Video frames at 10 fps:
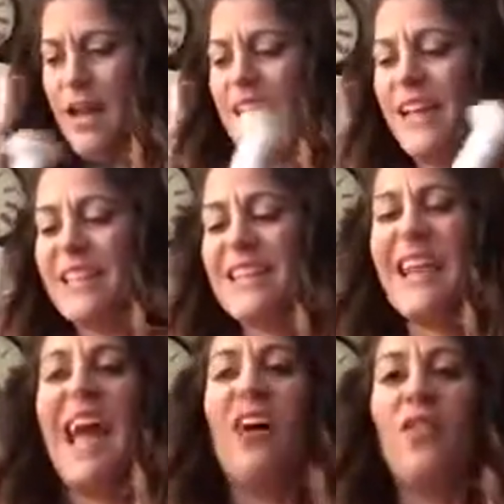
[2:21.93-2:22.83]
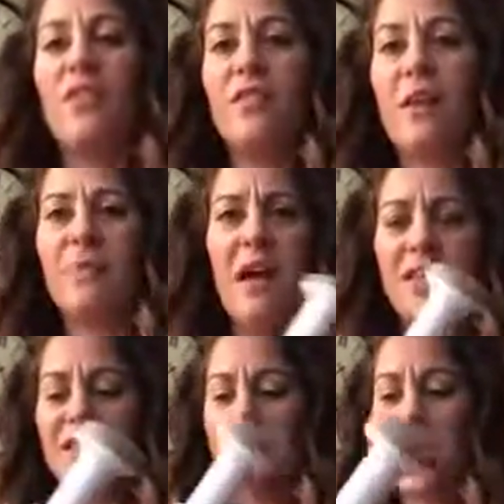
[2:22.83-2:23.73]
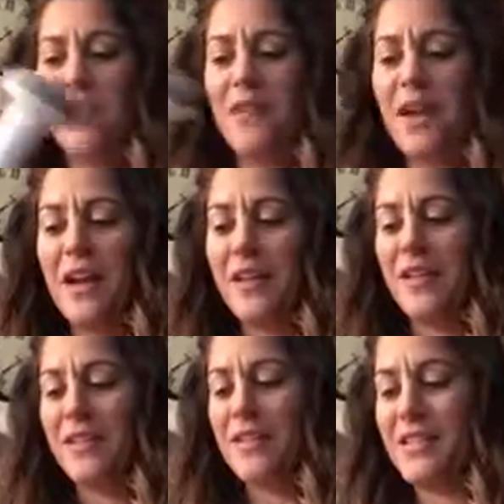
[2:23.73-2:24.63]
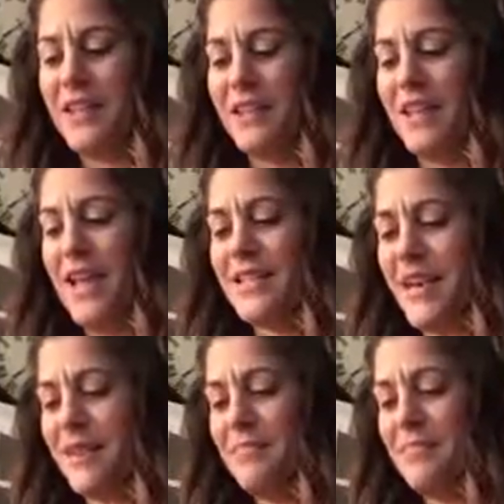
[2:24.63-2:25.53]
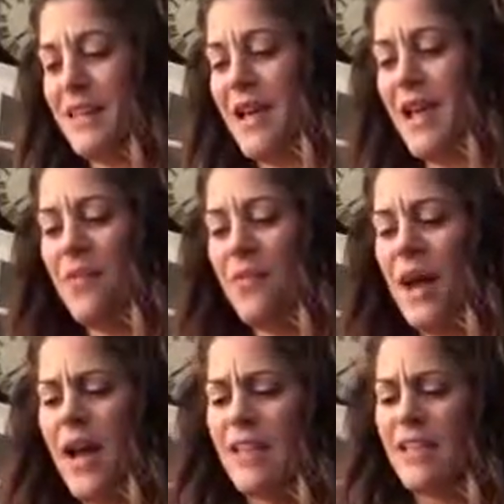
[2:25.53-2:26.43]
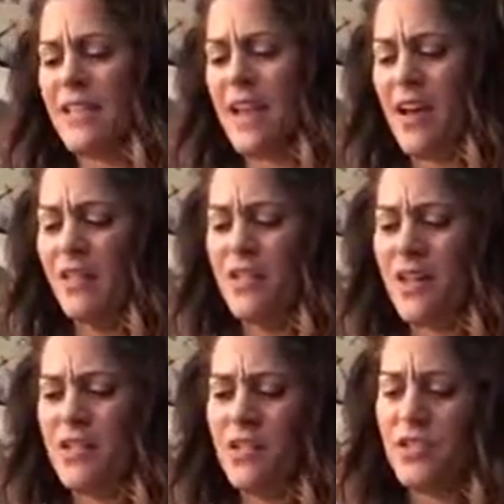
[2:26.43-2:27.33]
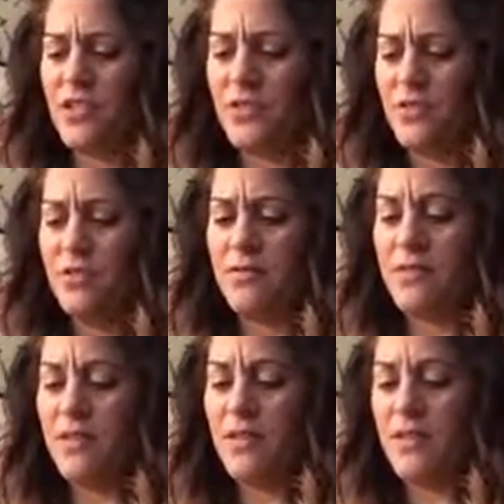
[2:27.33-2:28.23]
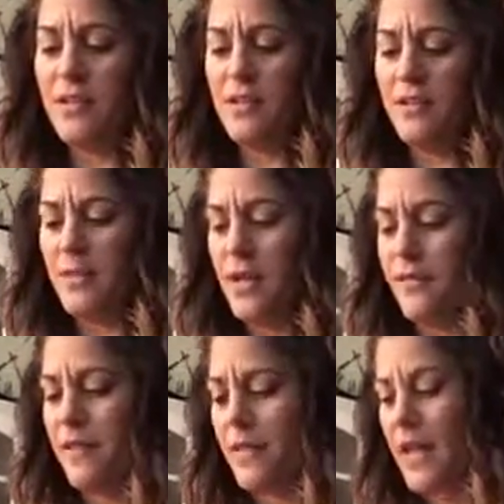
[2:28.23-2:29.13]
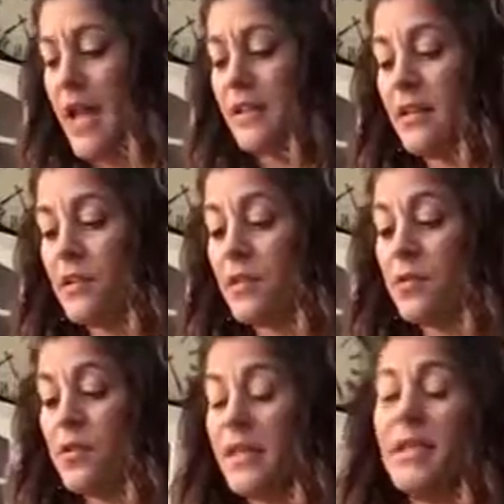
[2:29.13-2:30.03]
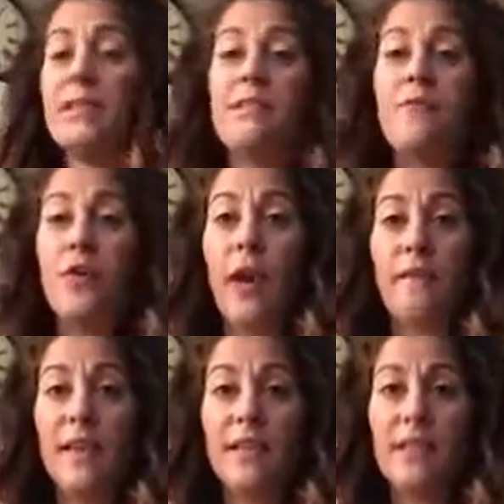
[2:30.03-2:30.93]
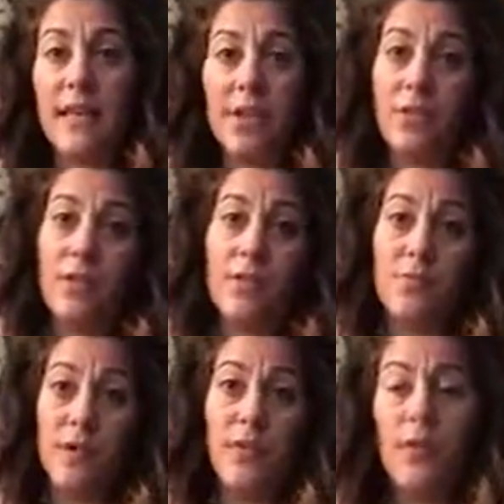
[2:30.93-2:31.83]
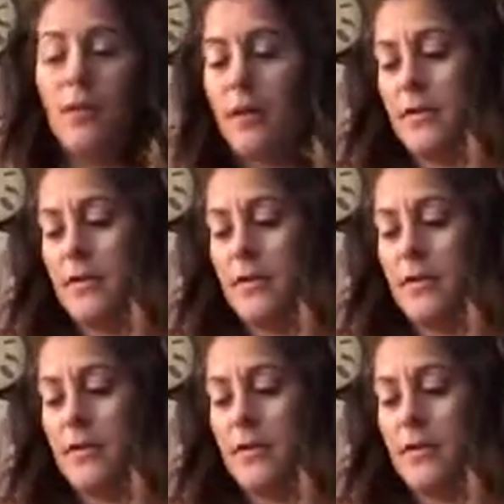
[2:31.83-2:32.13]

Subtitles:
I like to count. I'm counting to 10 right now. At least I did that time. I don't know why I like to count. I just do. Whatever. And the cool thing is if you have kids, they can do this with you.